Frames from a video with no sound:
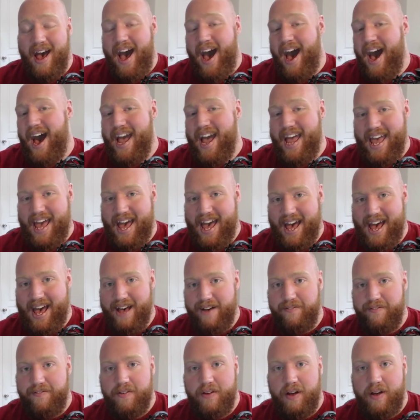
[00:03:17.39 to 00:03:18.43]
I
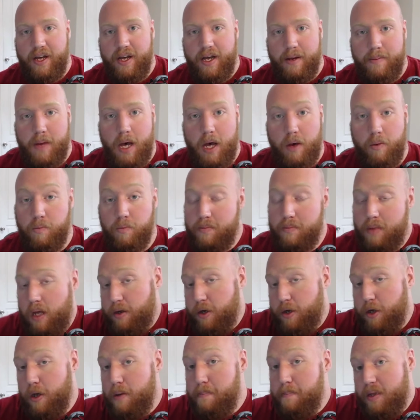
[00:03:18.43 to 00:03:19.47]
have a
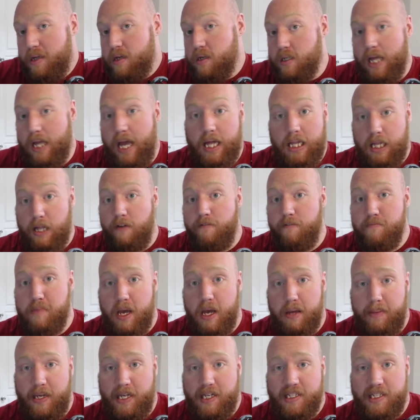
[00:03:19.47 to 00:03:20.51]
good build. I love
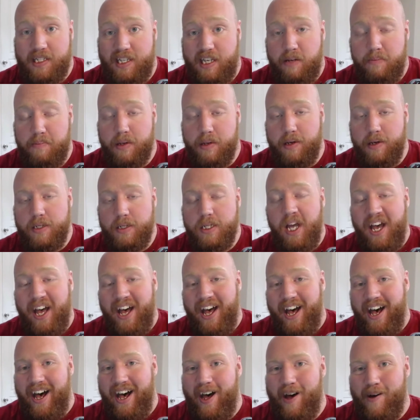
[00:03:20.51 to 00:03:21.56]
my PC build,
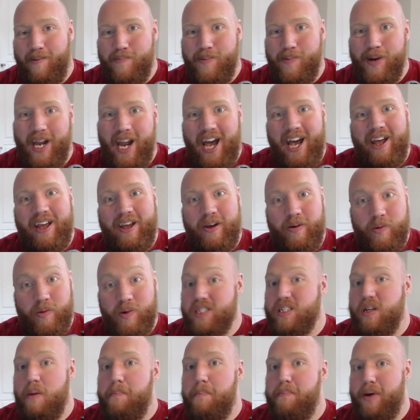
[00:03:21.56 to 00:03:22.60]
but it
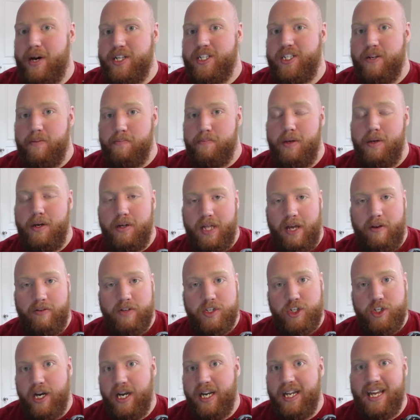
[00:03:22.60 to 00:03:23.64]
was a budget build. I was
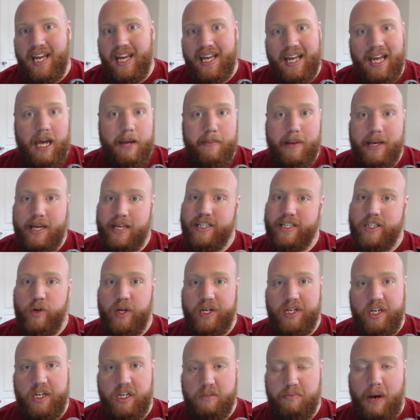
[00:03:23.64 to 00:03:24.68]
trying to get gaming as
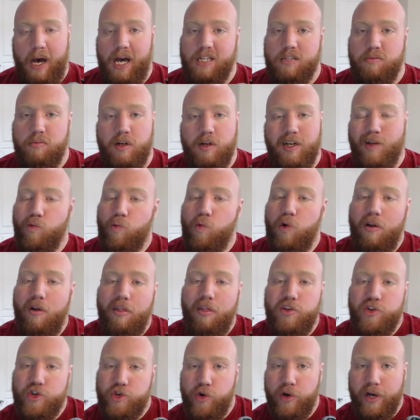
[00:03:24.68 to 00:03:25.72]
quickly as possible, and one of the
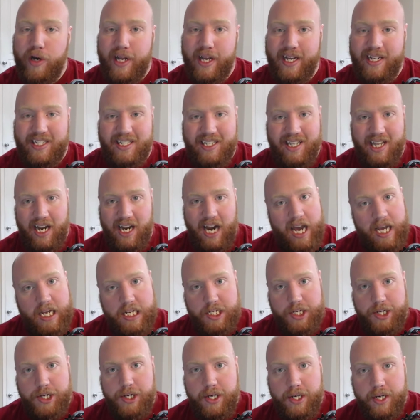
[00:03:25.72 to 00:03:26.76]
shortcuts that I
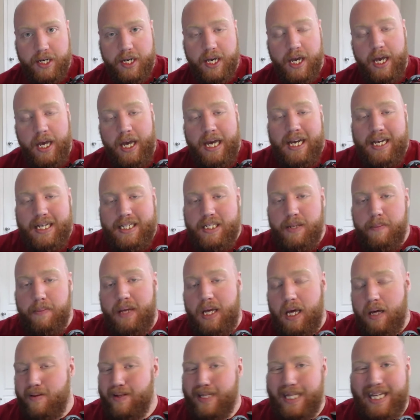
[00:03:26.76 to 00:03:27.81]
took to be
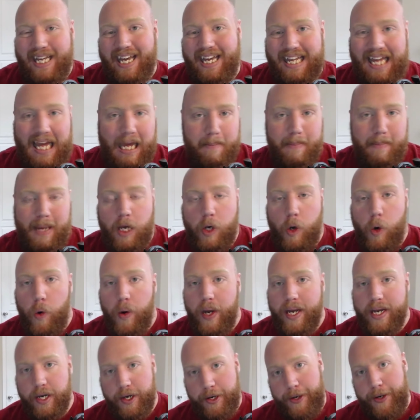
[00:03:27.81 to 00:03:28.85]
able to get gaming
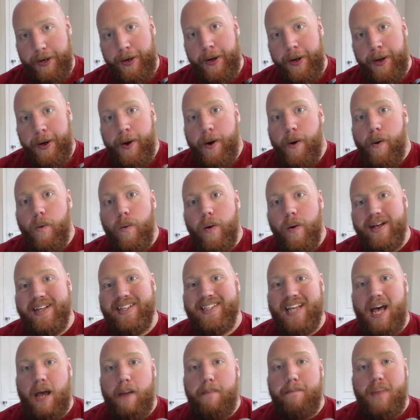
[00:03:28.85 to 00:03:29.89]
quicker was
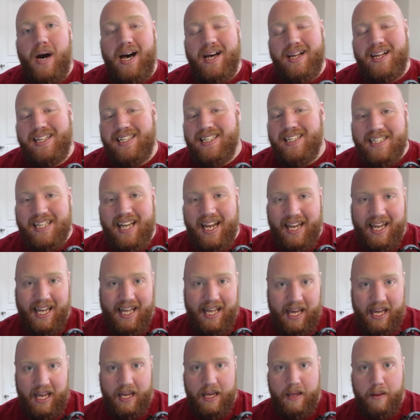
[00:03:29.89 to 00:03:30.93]
I bought a
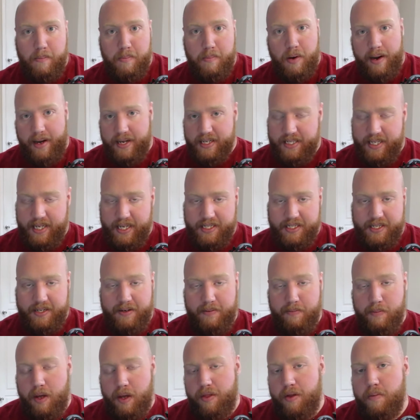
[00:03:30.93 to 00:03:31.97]
second-hand processor,
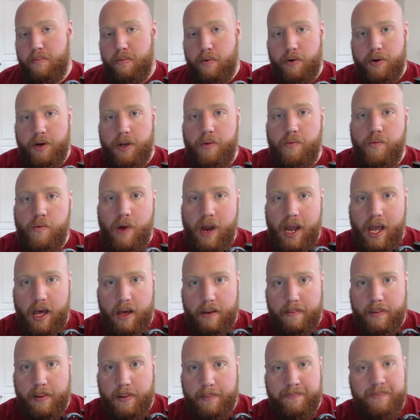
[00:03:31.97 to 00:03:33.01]
motherboard, and
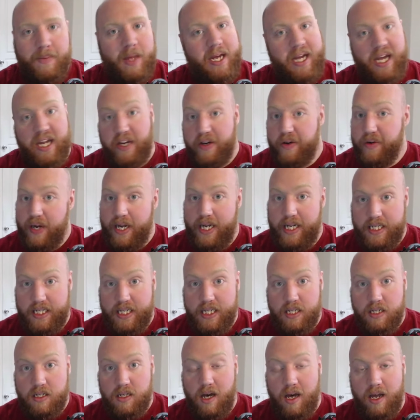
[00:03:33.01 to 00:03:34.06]
RAM. I got a great
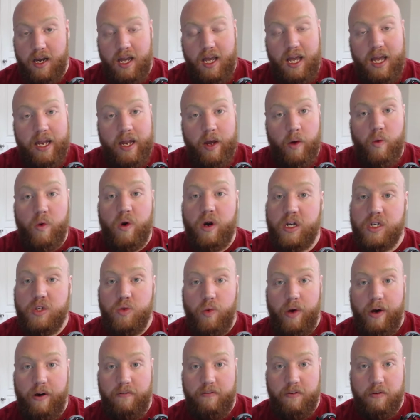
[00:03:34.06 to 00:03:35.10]
deal on it, and it works
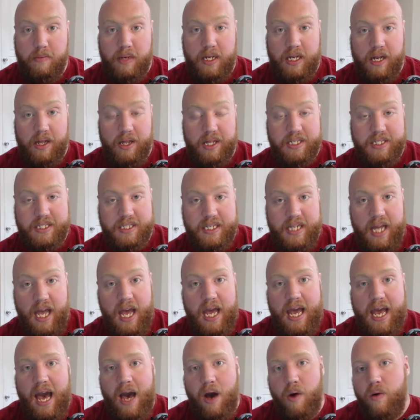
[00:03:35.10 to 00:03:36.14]
well for me to this
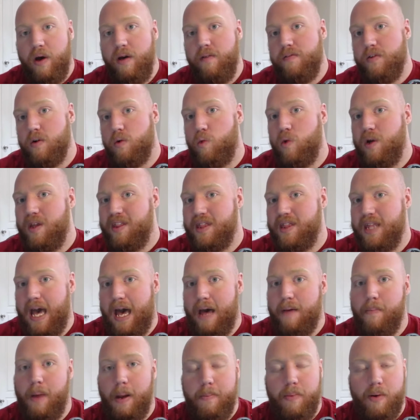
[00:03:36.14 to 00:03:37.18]
day. However, with
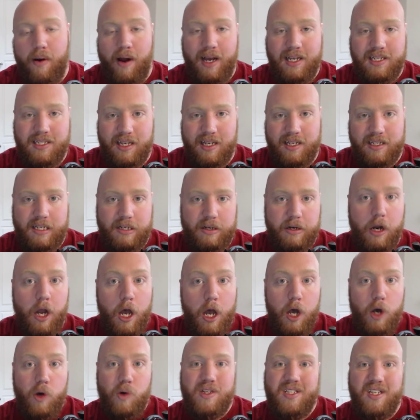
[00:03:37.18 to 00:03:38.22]
that, my processor
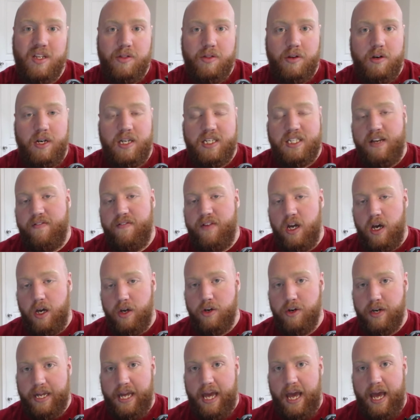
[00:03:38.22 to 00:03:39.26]
was a
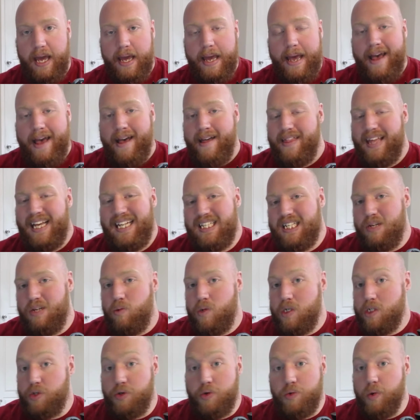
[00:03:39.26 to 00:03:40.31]
3700K. That
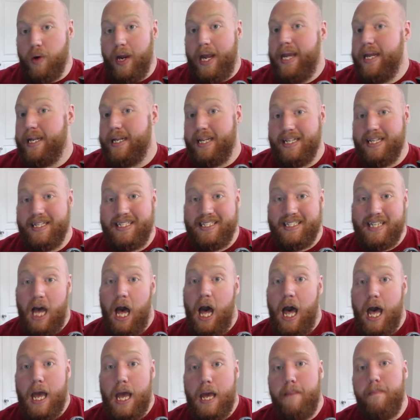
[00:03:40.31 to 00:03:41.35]
was great in its
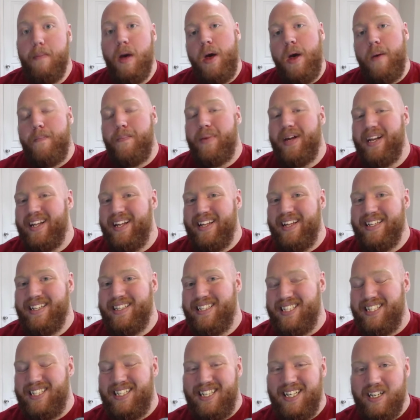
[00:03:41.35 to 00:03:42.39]
time, but it is
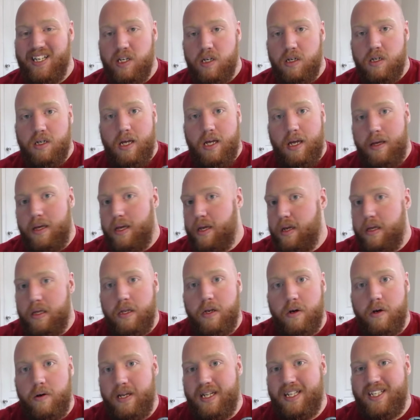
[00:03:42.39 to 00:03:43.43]
still,
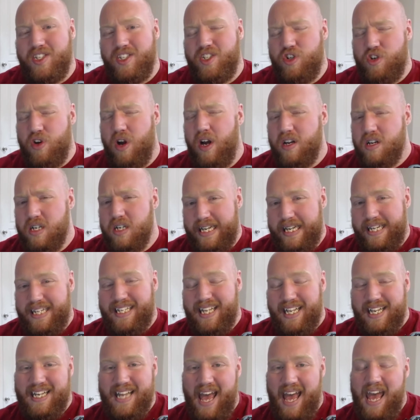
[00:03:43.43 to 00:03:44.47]
it's struggling
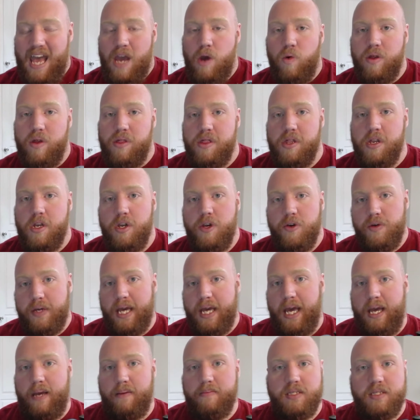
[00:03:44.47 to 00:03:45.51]
today with the new
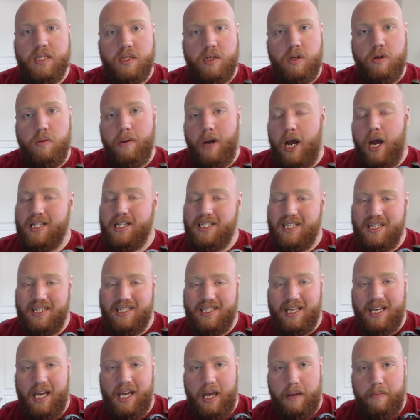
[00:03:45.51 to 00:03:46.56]
games, the new
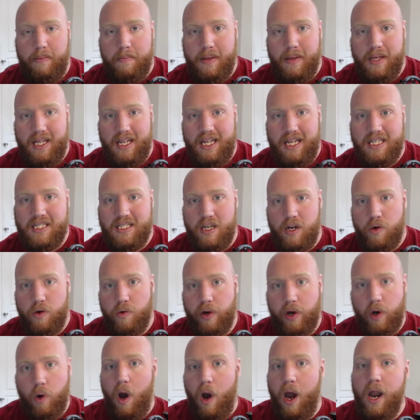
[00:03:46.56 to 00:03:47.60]
processing capabilities that are
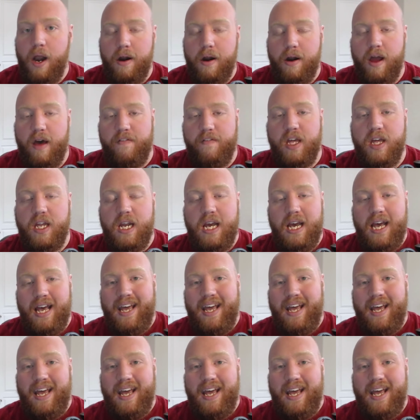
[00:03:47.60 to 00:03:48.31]
required of it.